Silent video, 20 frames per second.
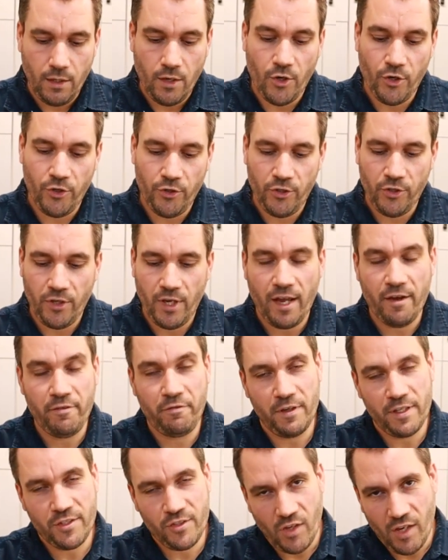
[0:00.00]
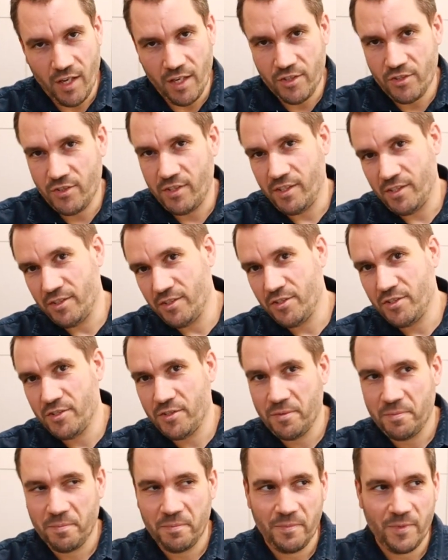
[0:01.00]
On the FXX,
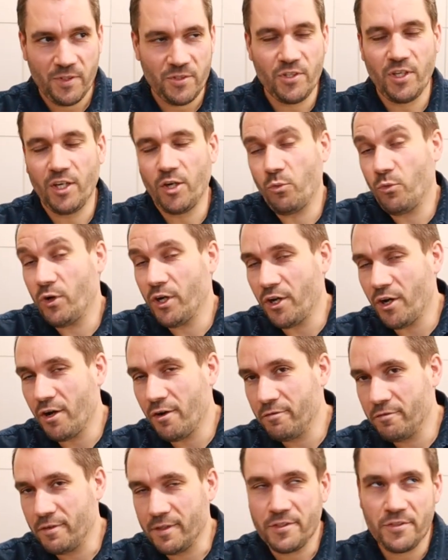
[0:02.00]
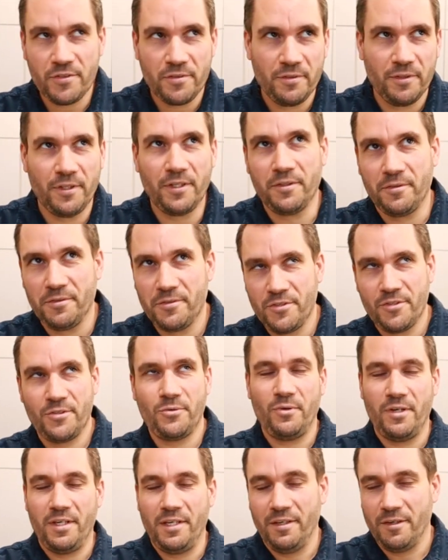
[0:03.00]
it's not a one-off, there's
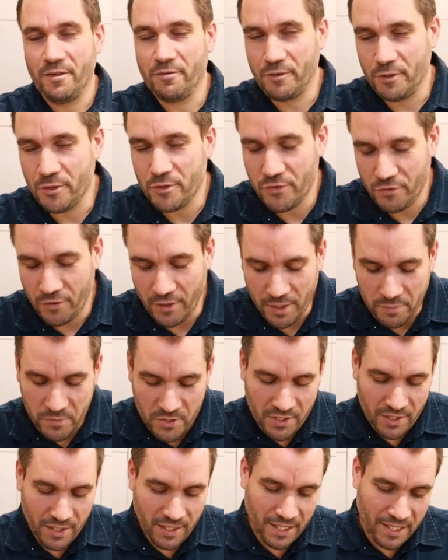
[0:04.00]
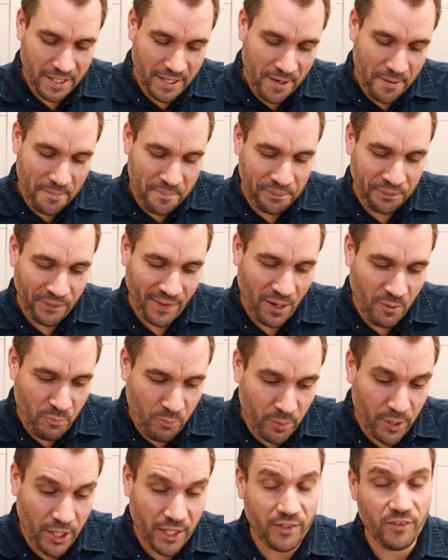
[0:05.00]
3 of those frames,
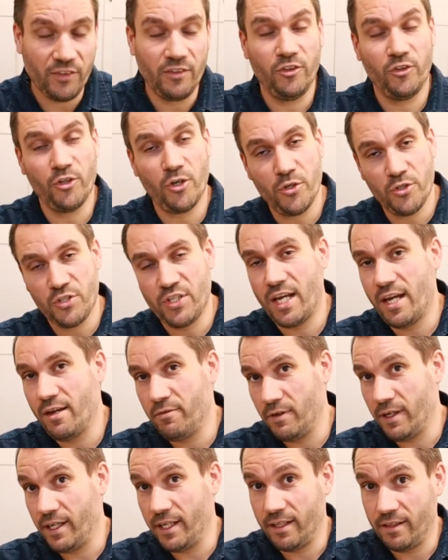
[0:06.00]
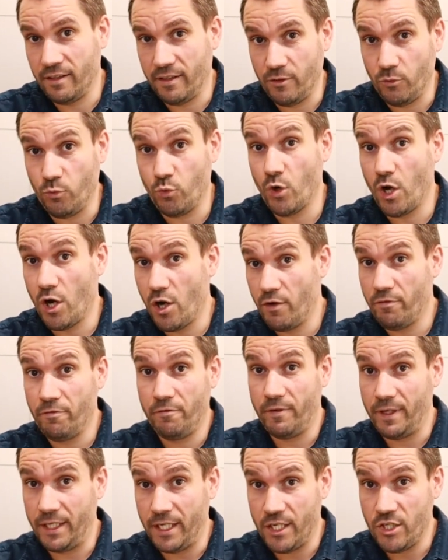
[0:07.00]
but those have like a raw
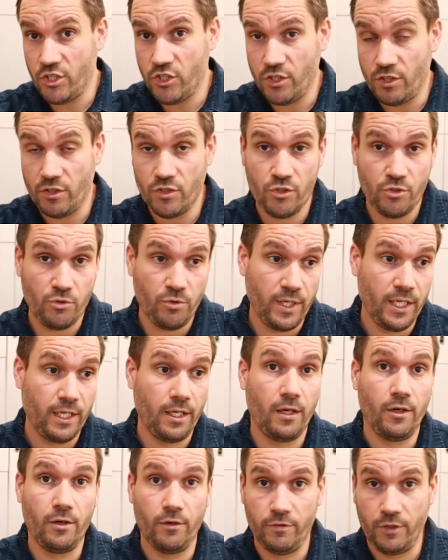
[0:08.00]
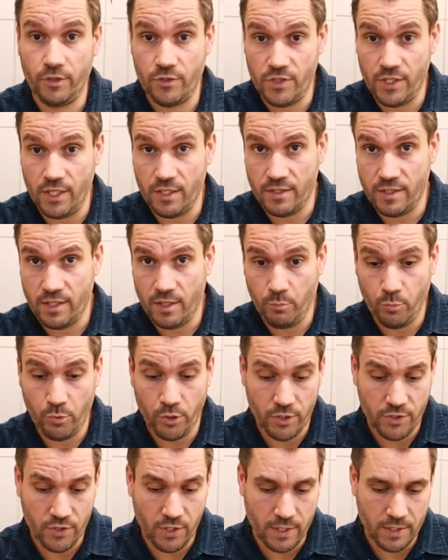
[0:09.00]
finish straight out of the CNC
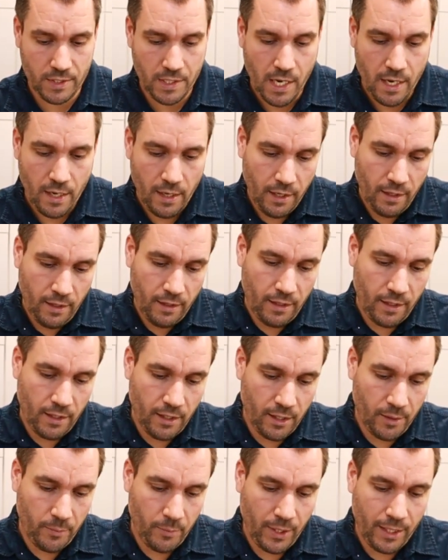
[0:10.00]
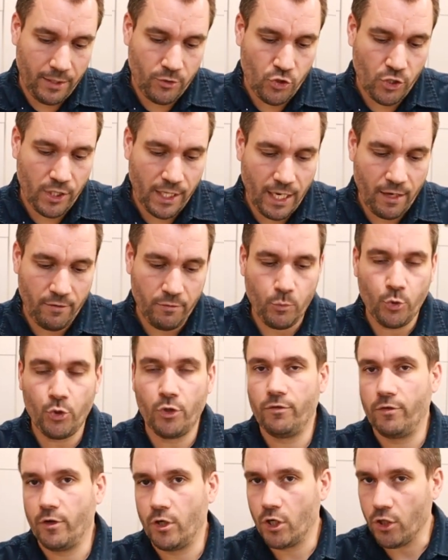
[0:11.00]
process, so they have
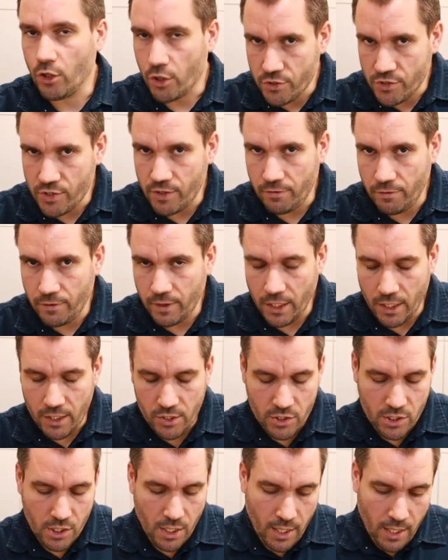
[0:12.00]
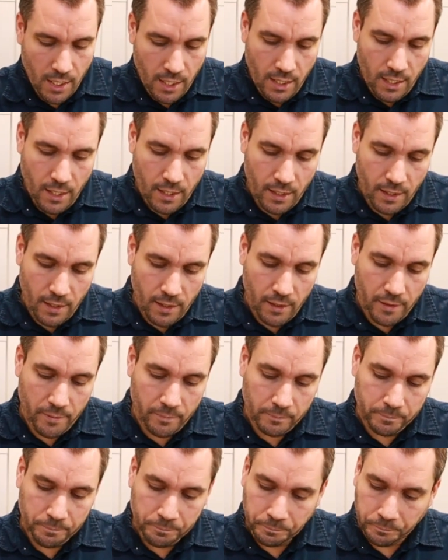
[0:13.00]
more of a glossy finish.
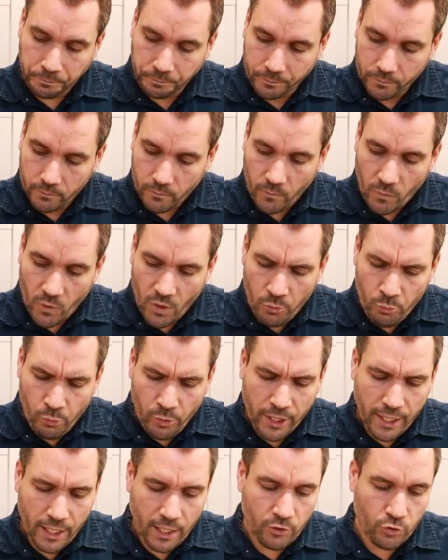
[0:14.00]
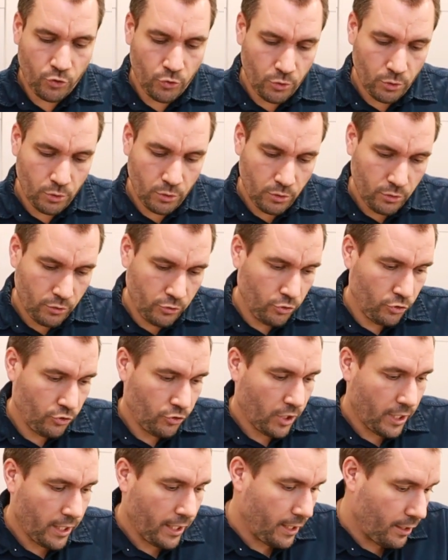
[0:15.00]
But yeah, to
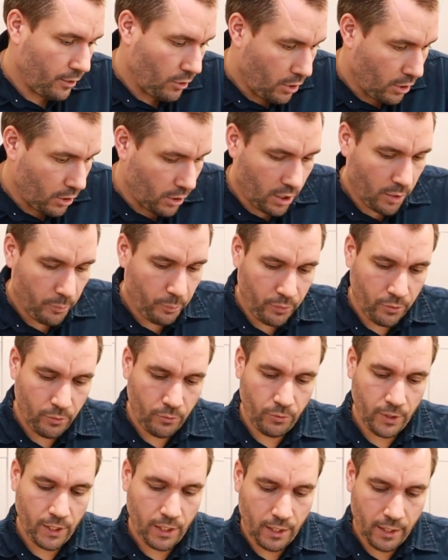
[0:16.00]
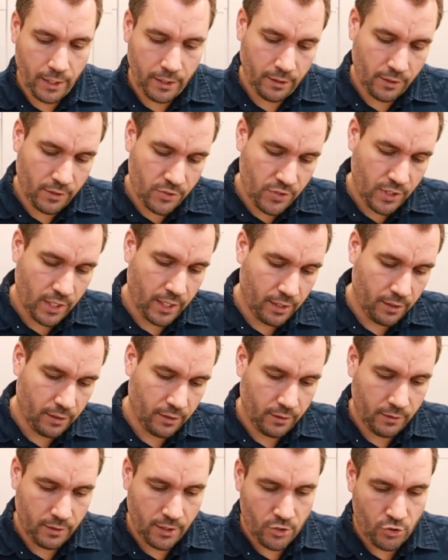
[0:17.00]
tie it all up, we kind of
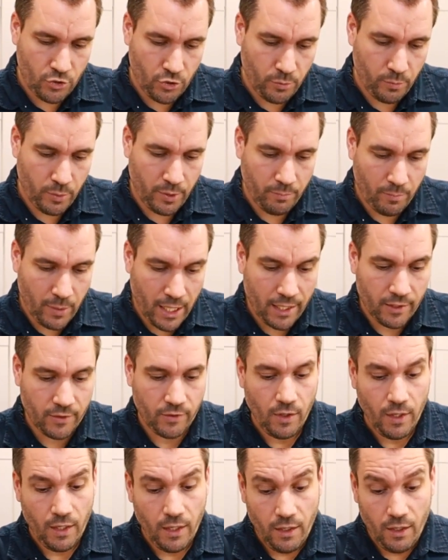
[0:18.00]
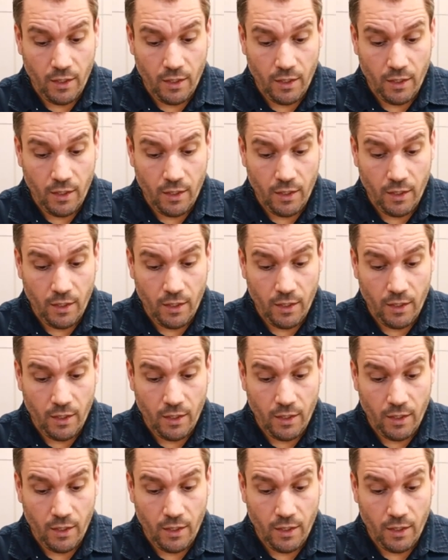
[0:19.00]
decided they should be matte.